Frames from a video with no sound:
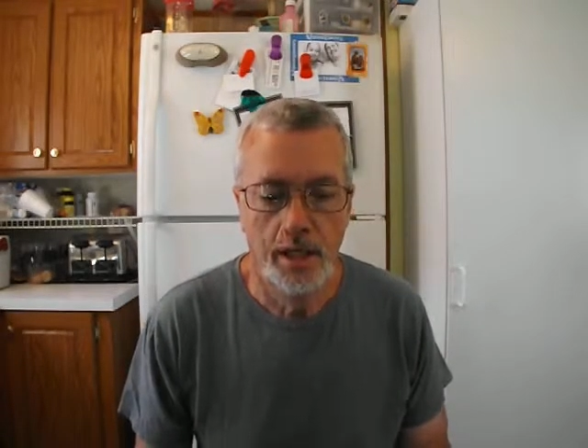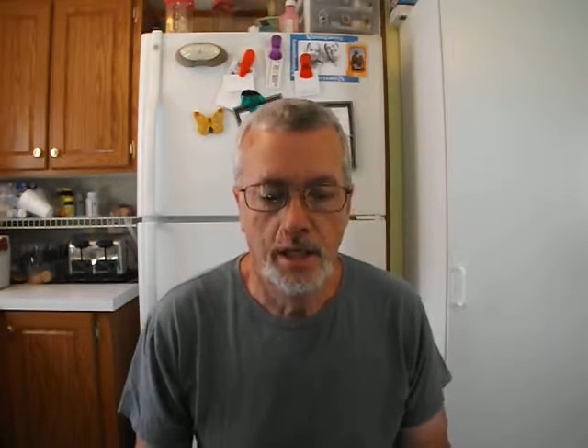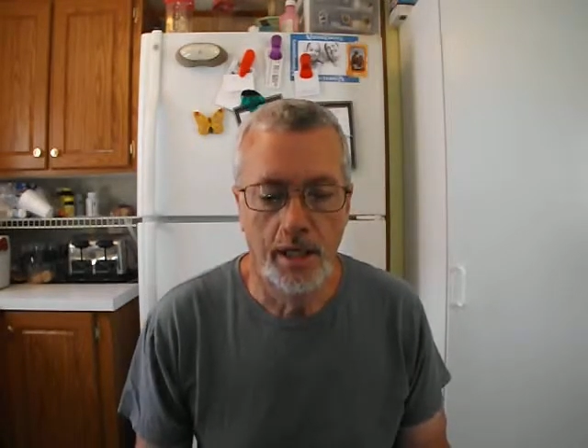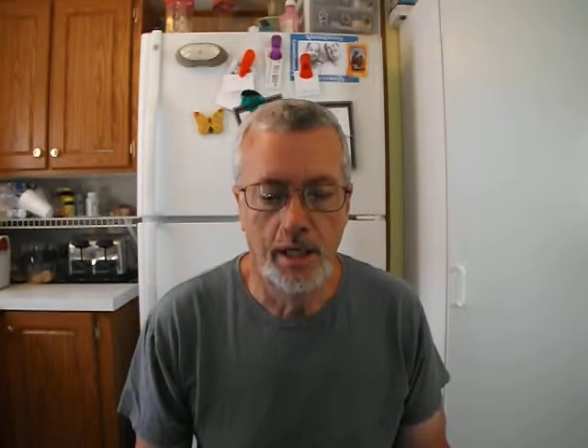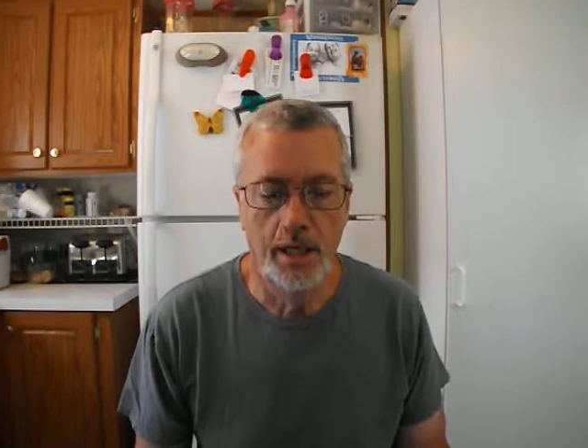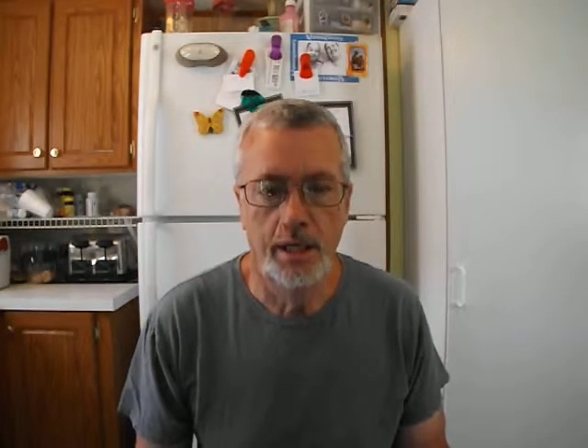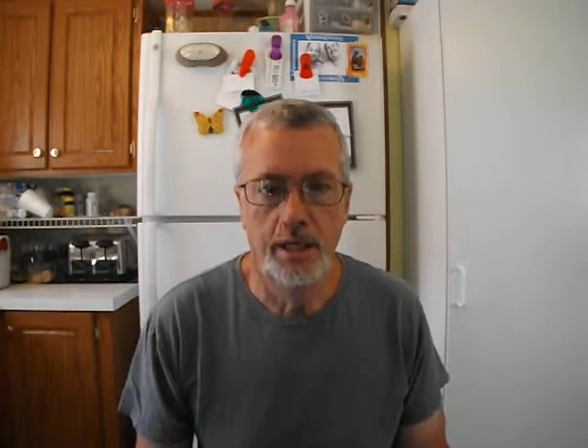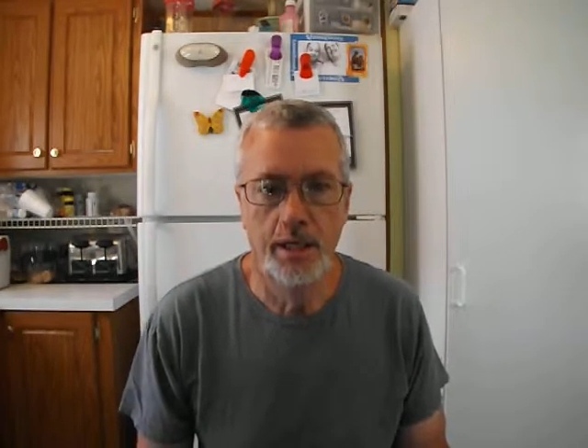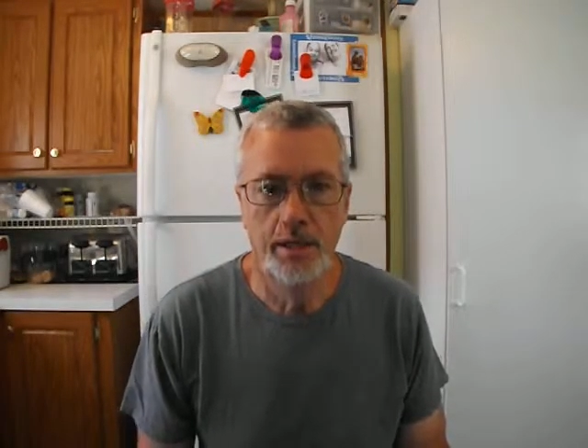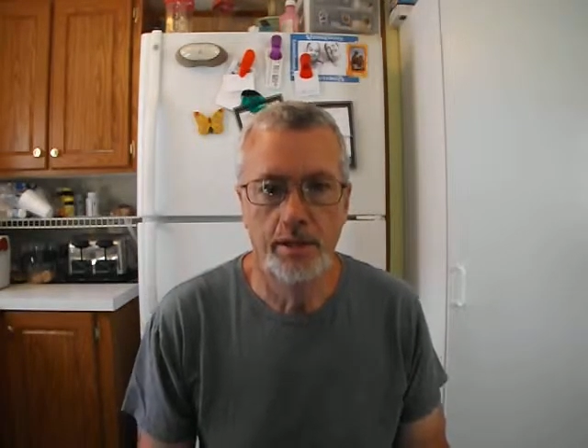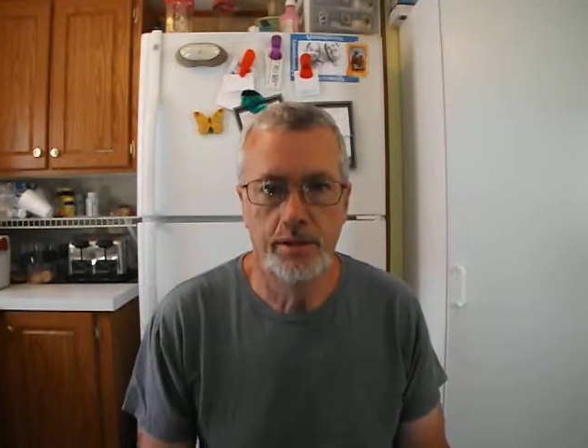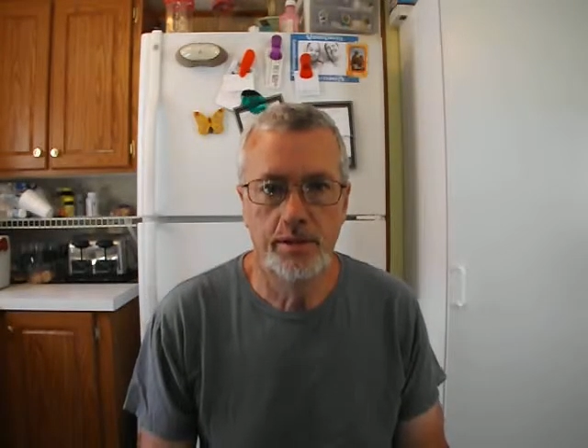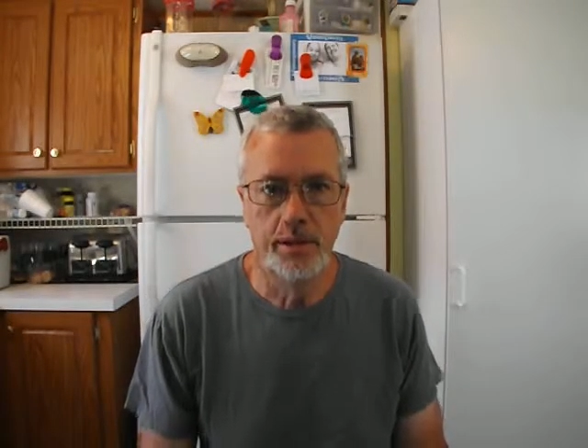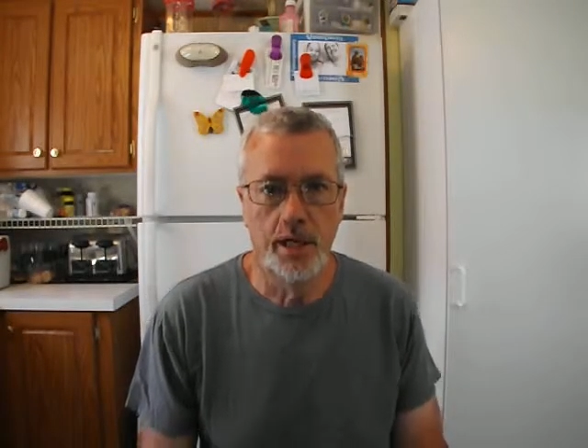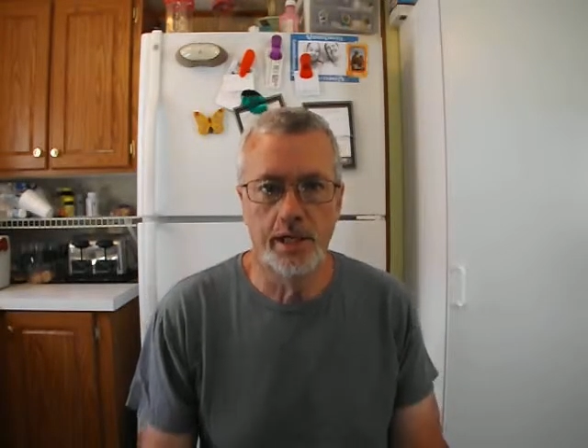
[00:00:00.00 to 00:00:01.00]
Uh,
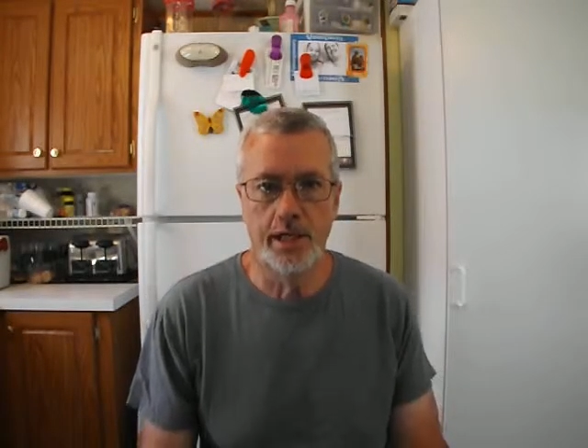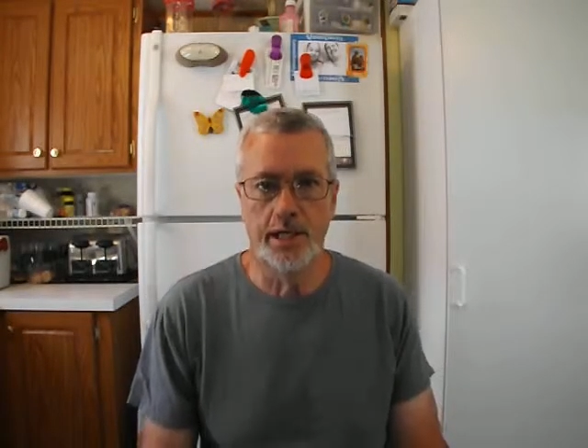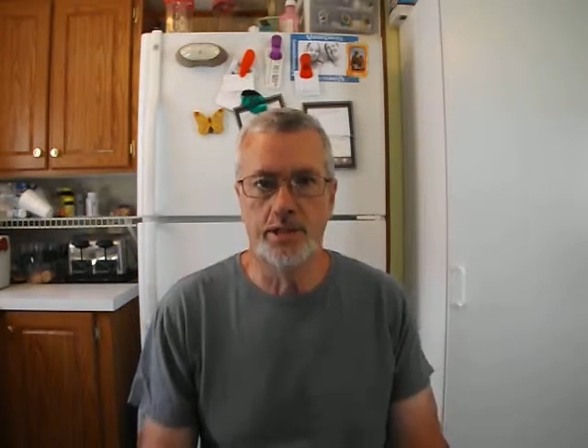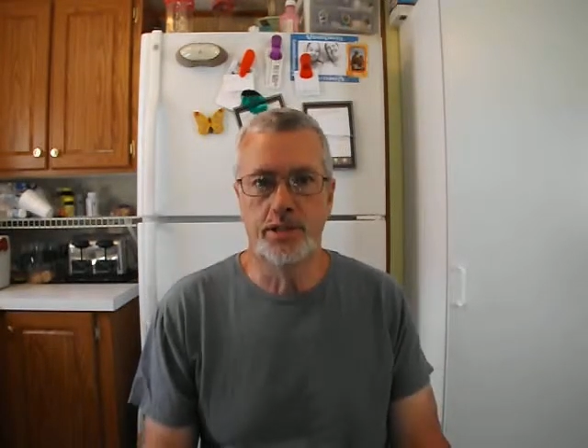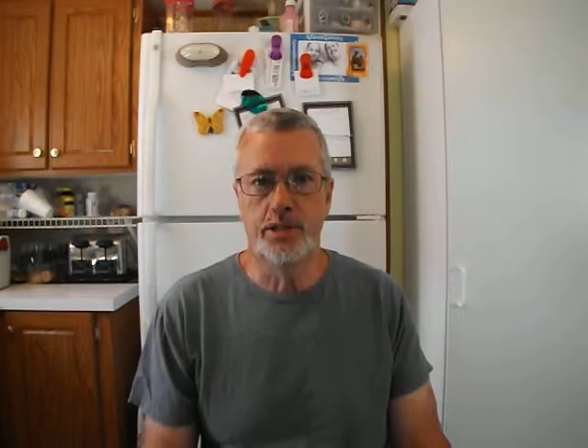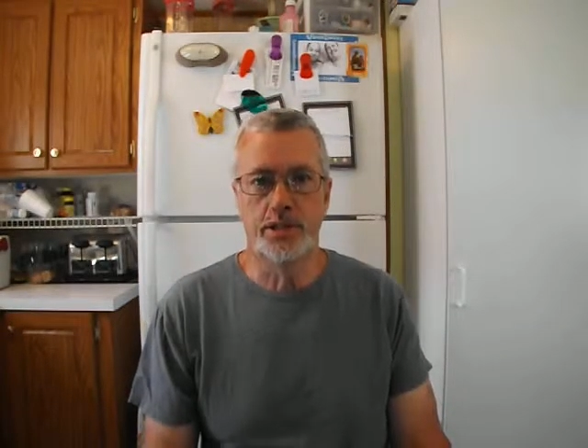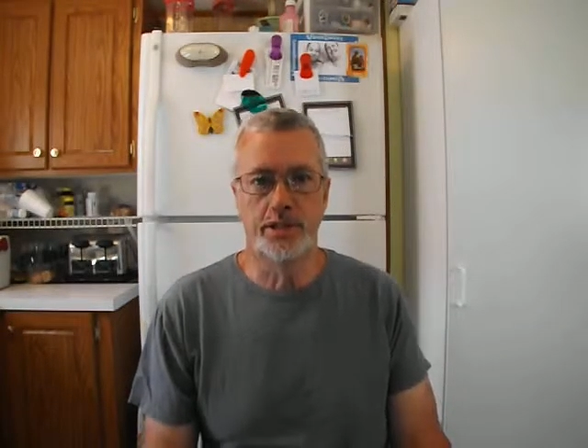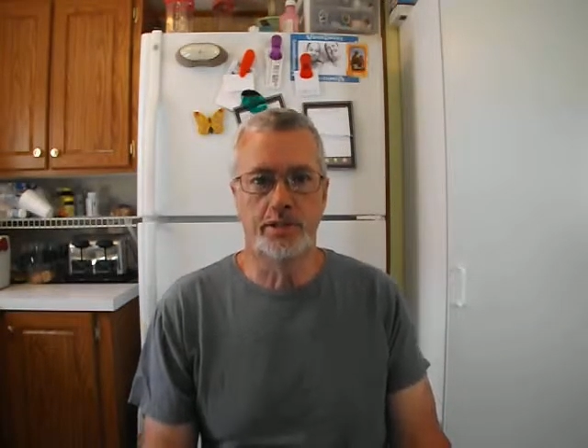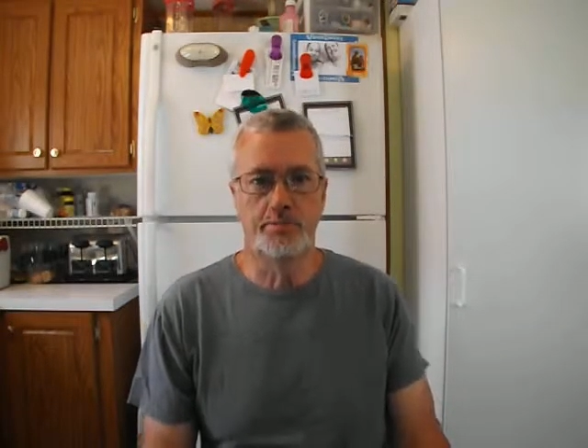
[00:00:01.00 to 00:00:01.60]
God has just